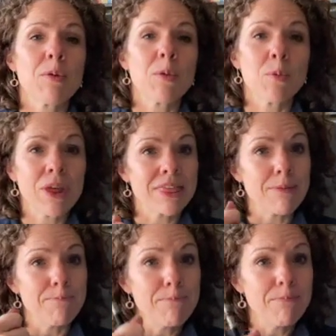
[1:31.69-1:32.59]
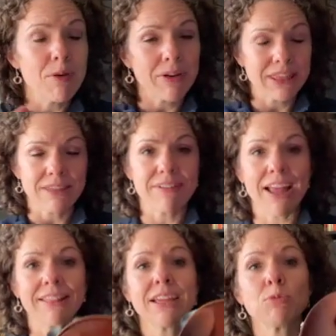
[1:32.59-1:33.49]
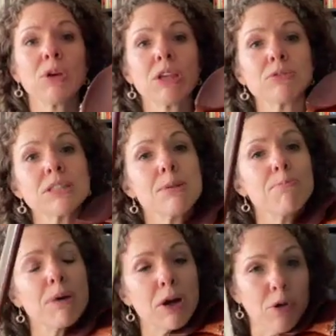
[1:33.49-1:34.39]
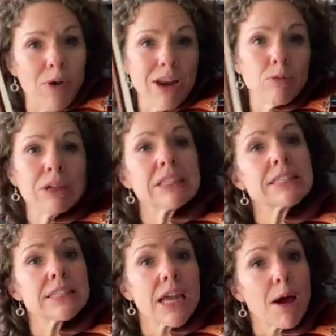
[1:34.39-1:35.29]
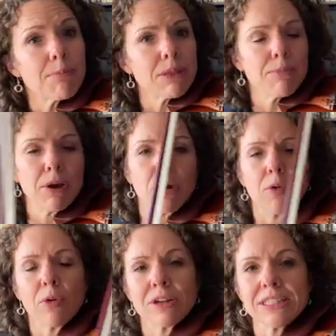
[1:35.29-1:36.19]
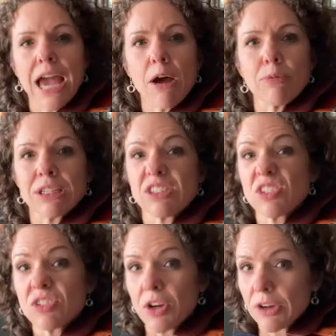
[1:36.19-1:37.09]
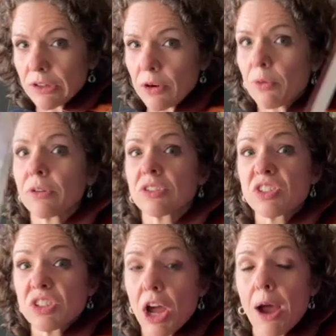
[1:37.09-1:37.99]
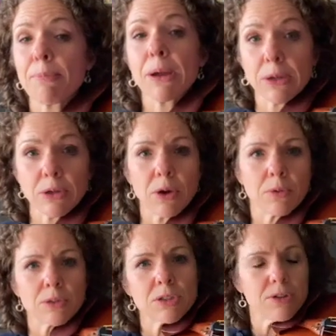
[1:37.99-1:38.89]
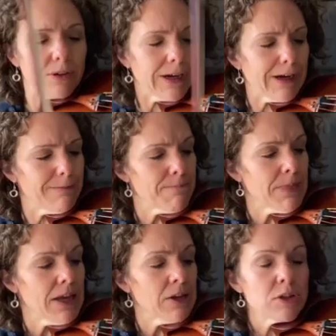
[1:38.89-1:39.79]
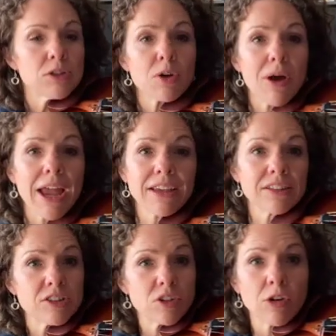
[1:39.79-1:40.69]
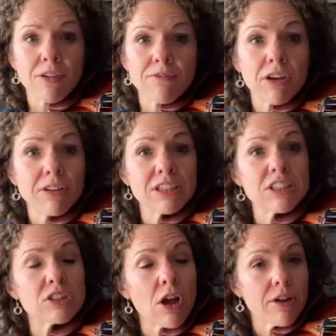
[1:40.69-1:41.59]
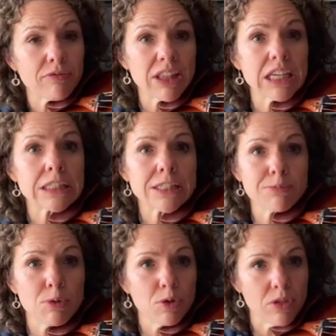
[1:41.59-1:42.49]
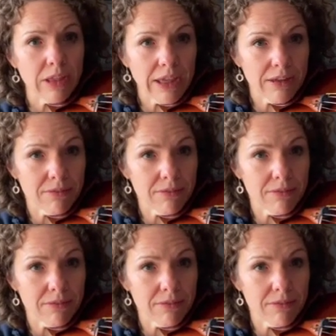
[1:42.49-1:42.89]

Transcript: With the violin, we use the bow and we stop the bow, or it's how we start or stop a note, okay? So I can start it very softly and smoothly.